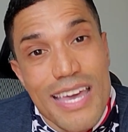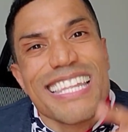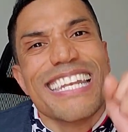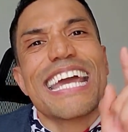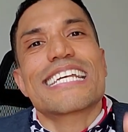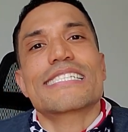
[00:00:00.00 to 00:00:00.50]

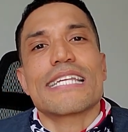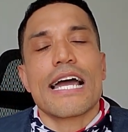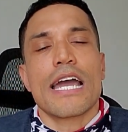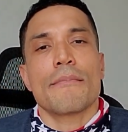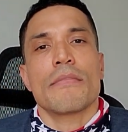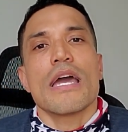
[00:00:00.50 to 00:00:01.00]
next
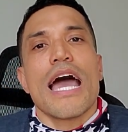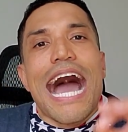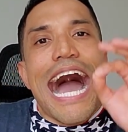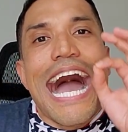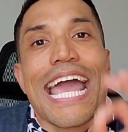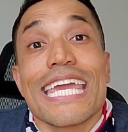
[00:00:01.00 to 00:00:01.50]
time
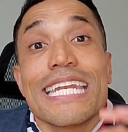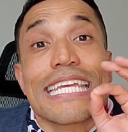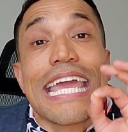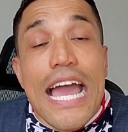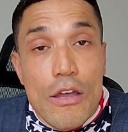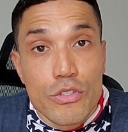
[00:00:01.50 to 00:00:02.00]
I
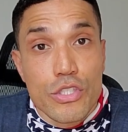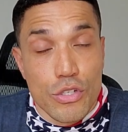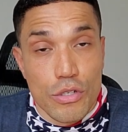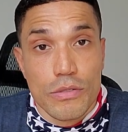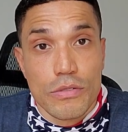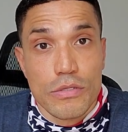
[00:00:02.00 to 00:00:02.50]
encounter